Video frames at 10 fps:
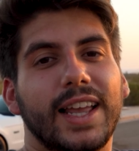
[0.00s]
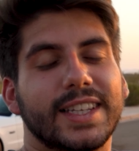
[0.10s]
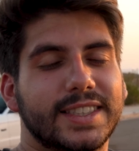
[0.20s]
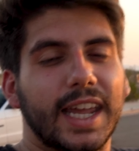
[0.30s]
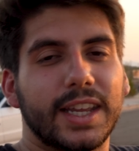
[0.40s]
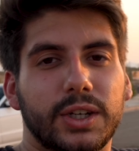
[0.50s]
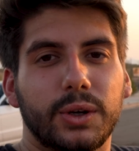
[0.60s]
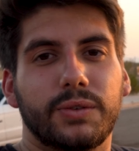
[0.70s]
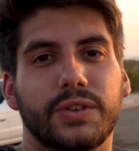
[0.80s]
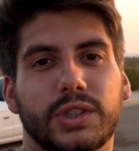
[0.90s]
Stay
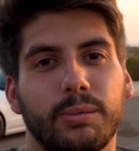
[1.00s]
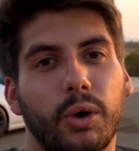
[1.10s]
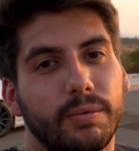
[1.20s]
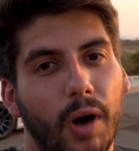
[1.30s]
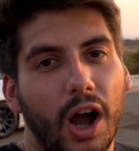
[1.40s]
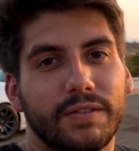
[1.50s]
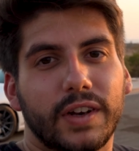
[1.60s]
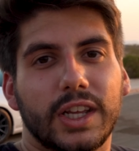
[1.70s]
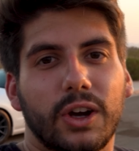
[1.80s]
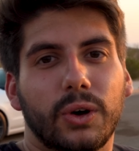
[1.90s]
tuned for some more mod
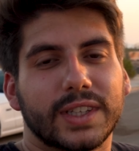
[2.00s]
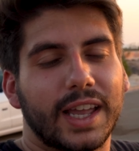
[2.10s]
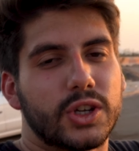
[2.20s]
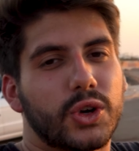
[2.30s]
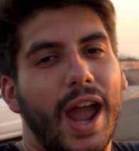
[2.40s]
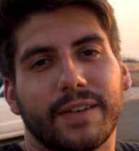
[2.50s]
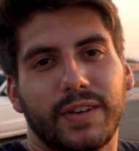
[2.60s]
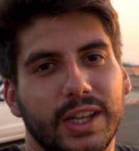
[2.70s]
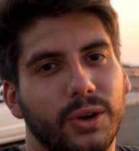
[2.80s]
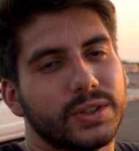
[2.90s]
videos and track
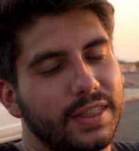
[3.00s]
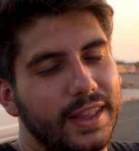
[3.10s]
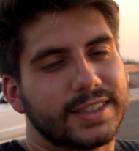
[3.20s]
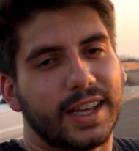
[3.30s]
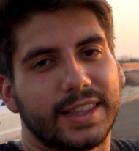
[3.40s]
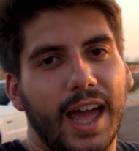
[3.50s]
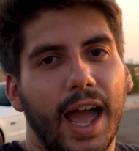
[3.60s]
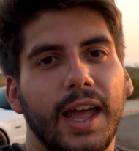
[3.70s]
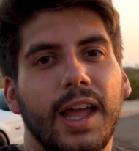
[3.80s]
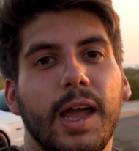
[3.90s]
videos and things like that.